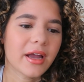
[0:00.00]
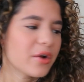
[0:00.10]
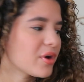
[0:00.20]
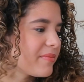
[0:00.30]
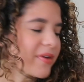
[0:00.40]

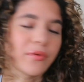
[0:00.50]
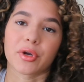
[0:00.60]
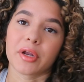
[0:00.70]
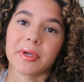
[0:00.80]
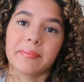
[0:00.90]
I don't have my
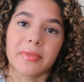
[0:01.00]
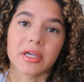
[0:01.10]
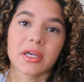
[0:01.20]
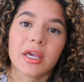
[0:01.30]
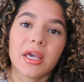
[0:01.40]
phone on me,
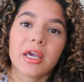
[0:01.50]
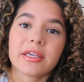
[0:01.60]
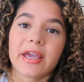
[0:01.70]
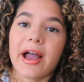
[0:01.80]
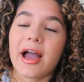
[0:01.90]
but
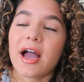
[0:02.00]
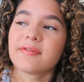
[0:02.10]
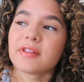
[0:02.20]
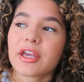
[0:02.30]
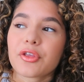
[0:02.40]
yeah, I
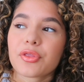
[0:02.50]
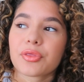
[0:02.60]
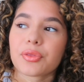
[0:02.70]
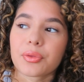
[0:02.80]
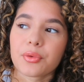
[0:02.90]
have like
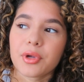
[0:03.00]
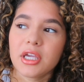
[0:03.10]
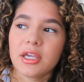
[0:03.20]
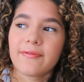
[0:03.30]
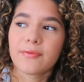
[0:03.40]

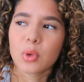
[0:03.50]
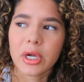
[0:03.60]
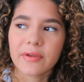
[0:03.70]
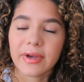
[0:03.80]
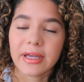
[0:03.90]
3-4